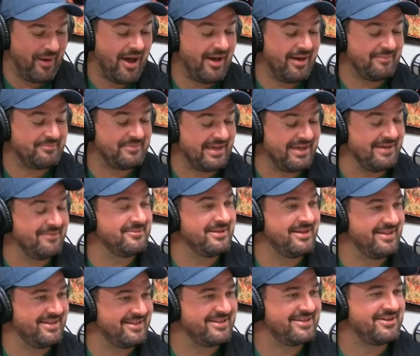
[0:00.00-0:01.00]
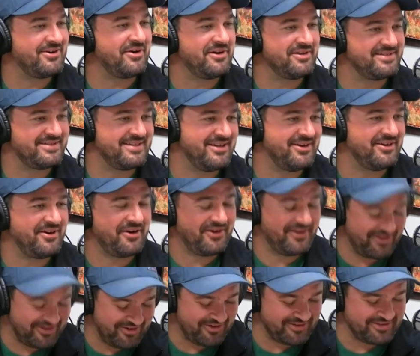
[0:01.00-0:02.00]
Bob Gimlin calls the
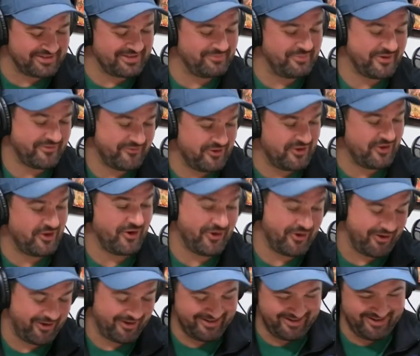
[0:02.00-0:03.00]
Bigfoot a her.